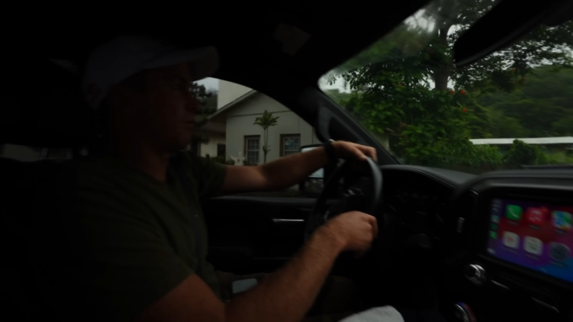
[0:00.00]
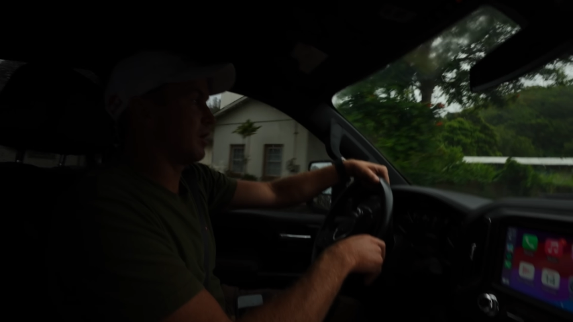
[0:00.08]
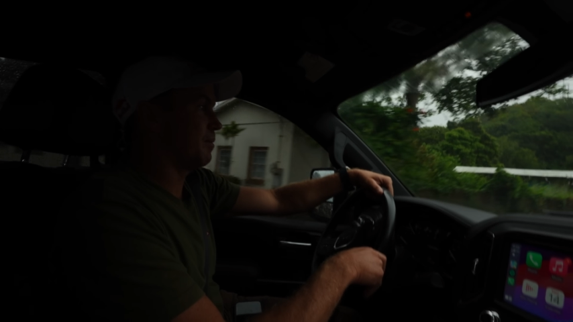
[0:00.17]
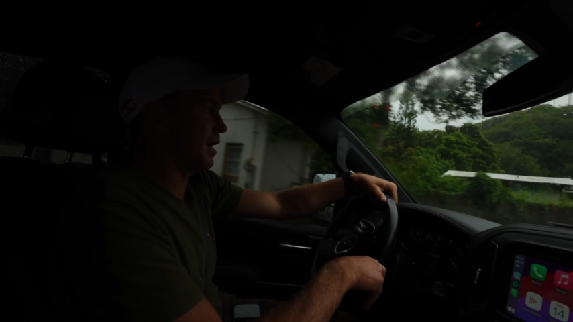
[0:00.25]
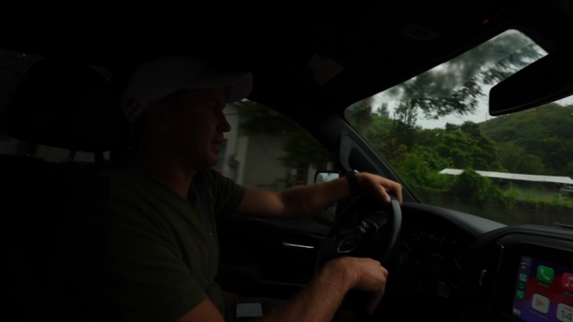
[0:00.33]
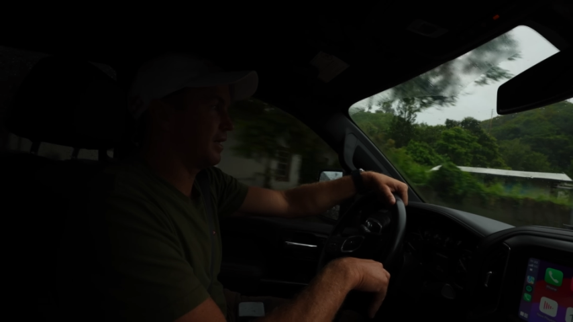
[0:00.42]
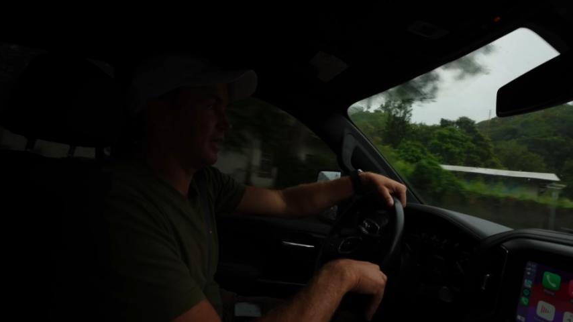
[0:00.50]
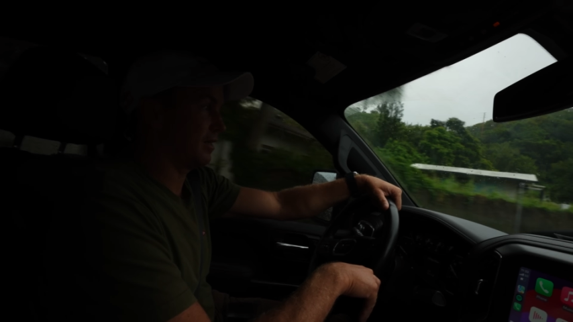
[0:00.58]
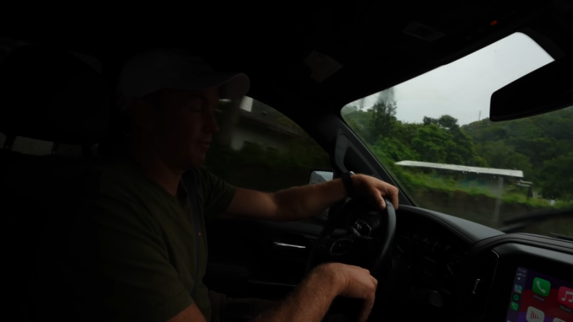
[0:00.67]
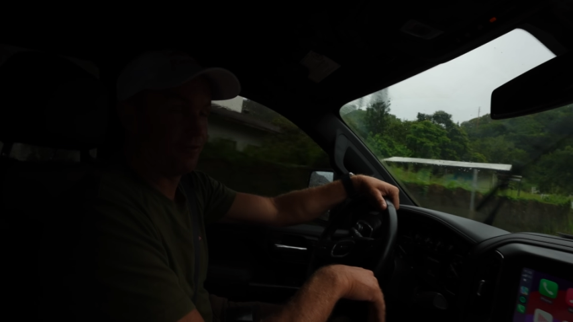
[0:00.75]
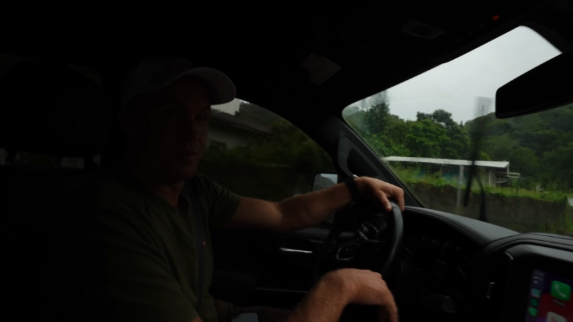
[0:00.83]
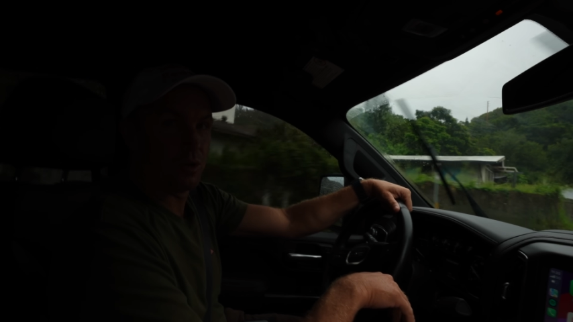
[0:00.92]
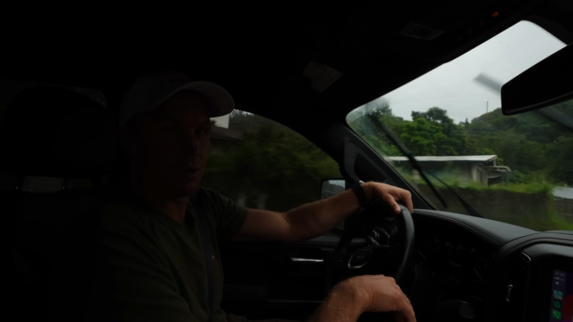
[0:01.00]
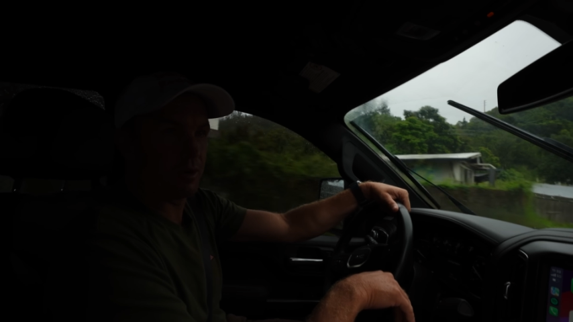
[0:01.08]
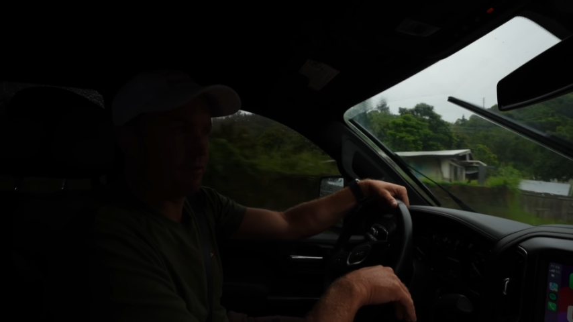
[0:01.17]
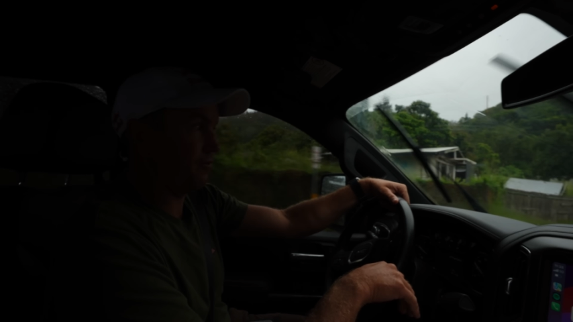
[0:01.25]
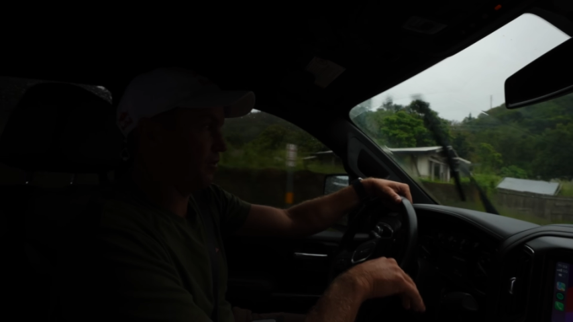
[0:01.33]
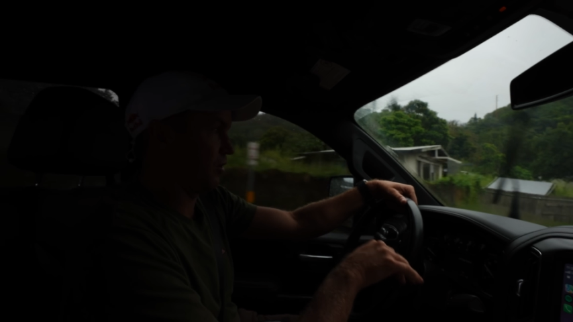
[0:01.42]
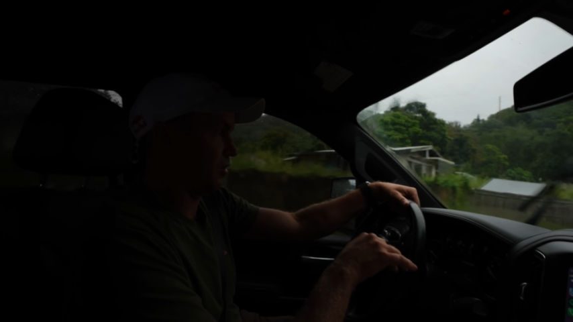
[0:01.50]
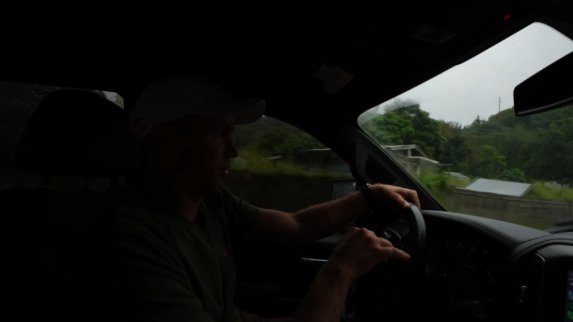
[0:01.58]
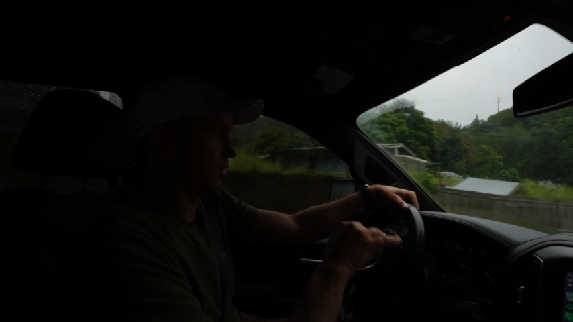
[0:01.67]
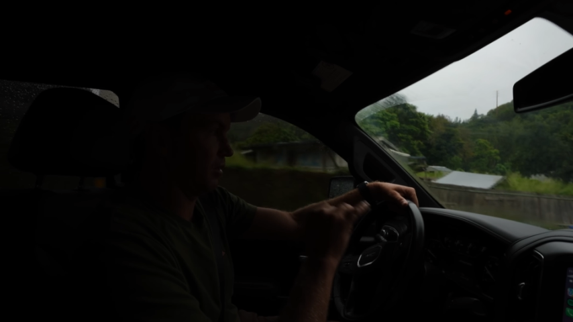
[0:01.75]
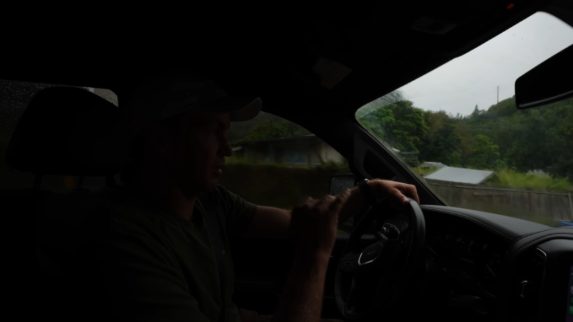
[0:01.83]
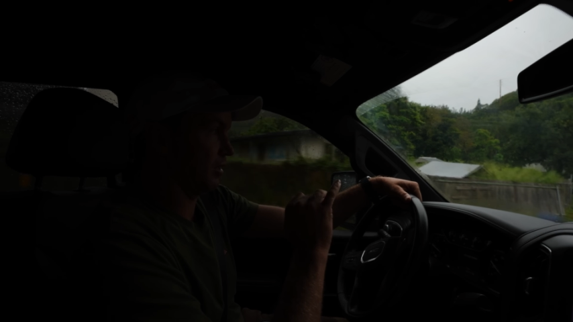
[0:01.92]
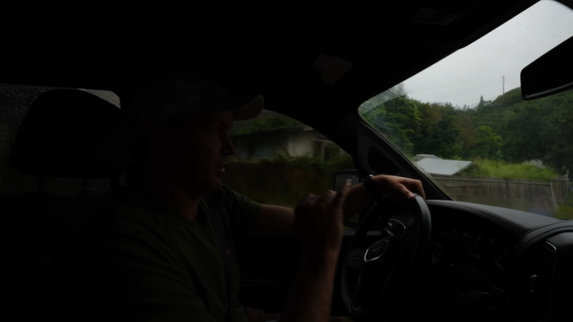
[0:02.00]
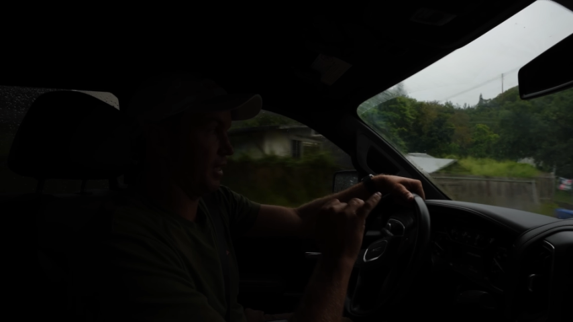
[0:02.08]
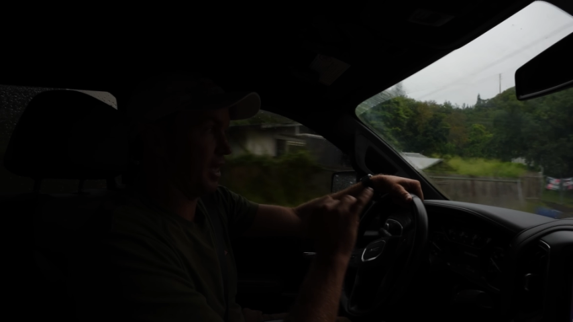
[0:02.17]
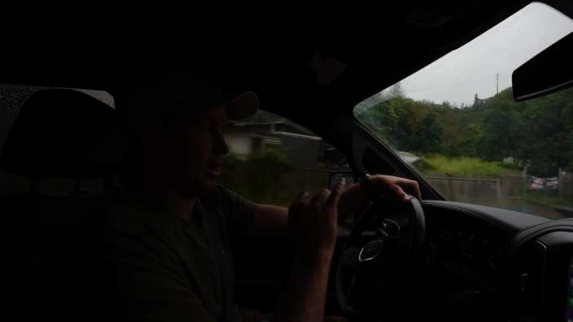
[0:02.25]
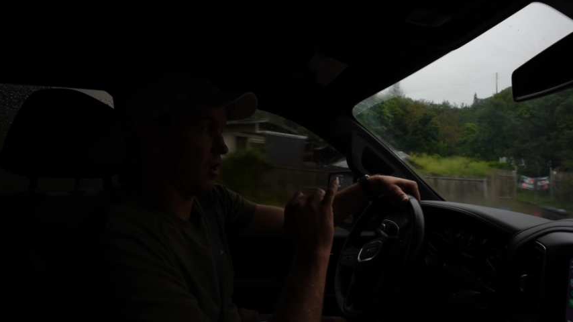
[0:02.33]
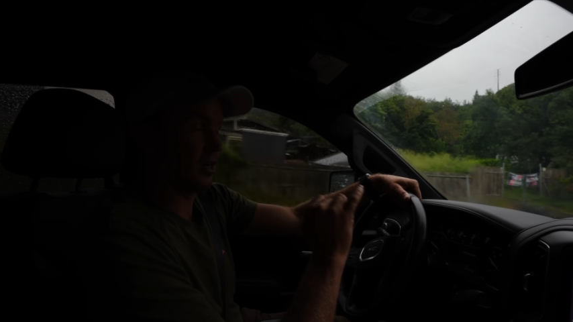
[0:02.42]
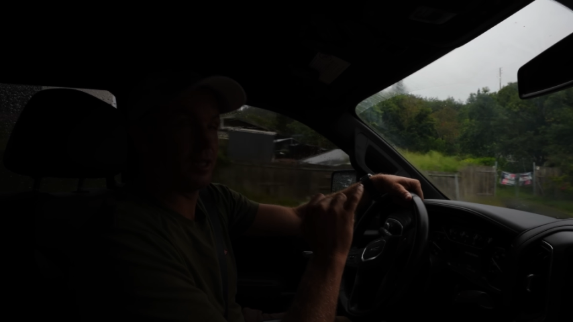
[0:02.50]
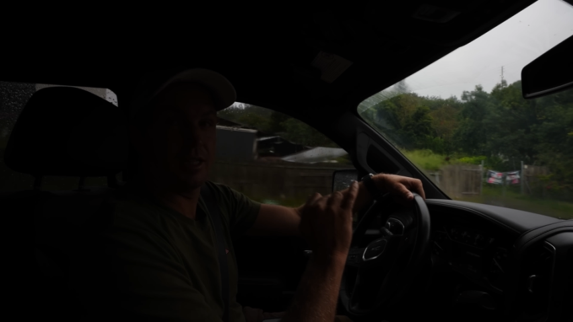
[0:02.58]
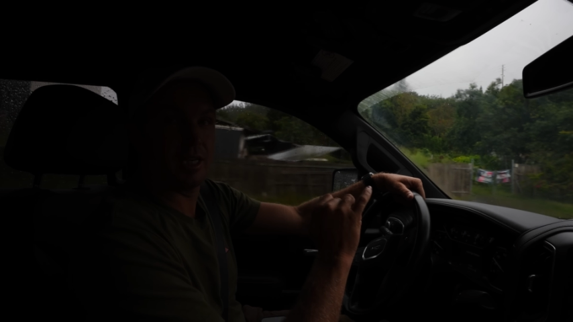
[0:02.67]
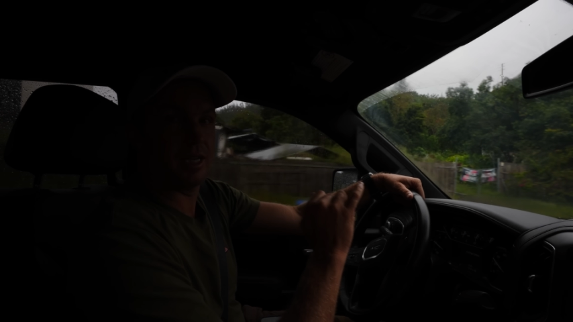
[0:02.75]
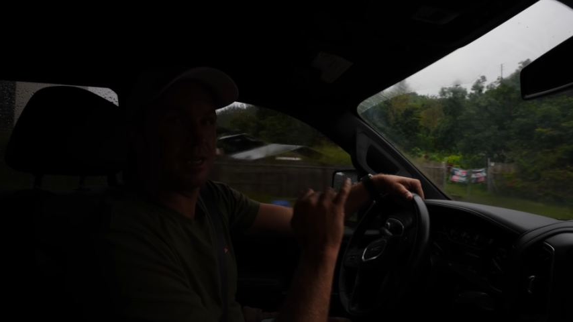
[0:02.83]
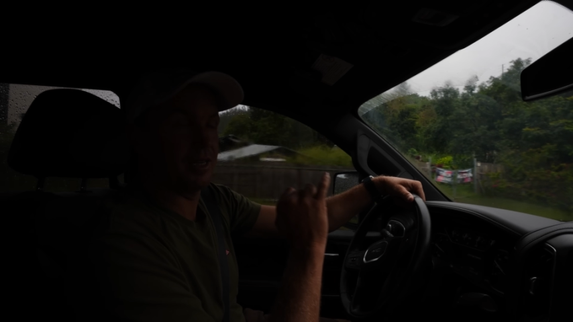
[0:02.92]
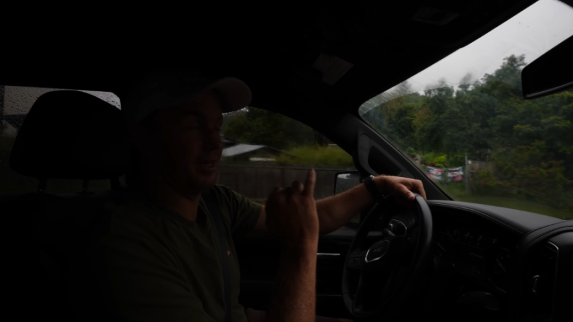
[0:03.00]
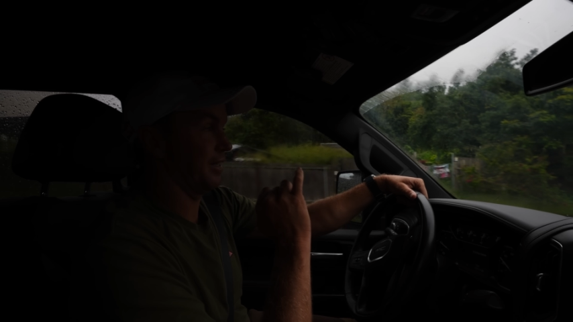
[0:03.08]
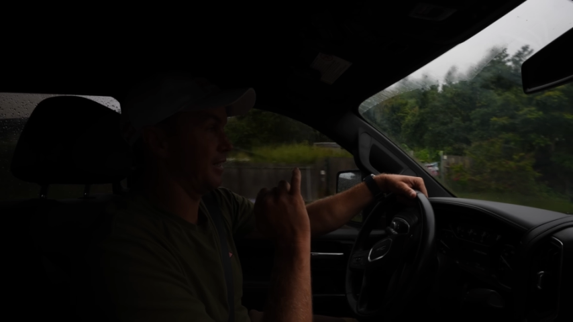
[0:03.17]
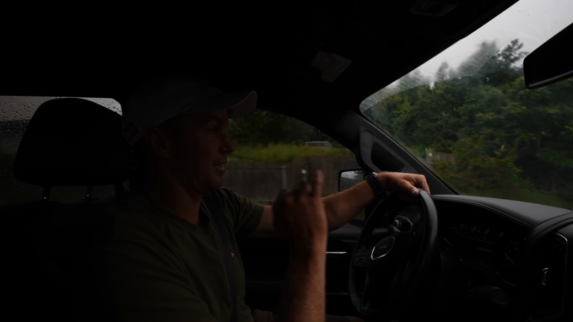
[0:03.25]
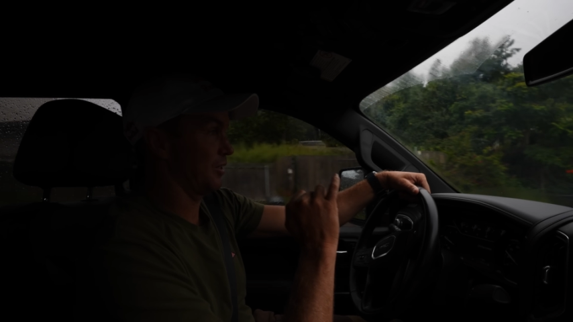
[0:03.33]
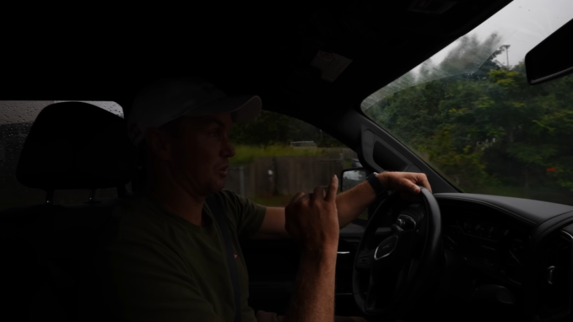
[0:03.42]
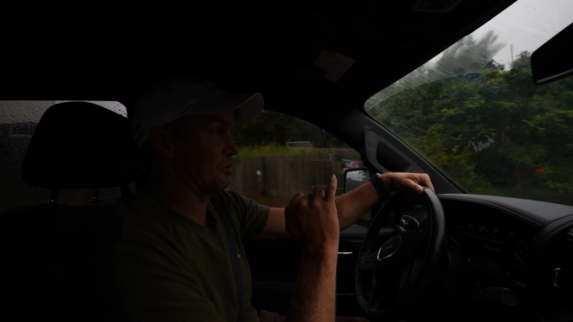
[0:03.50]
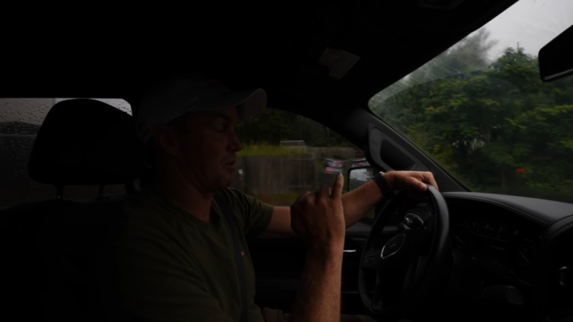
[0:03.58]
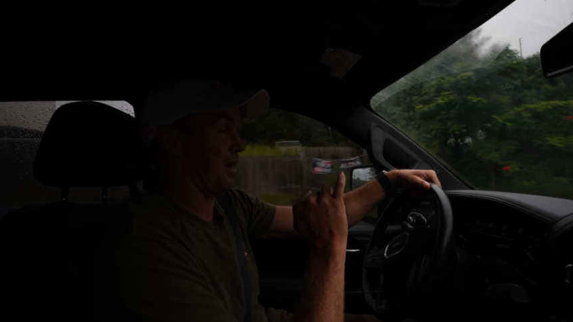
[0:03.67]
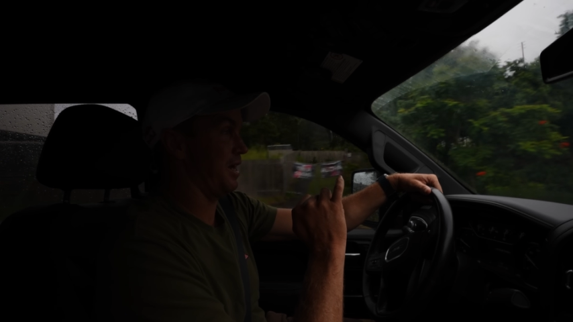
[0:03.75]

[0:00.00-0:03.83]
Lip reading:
Nobody's mouth can be seen.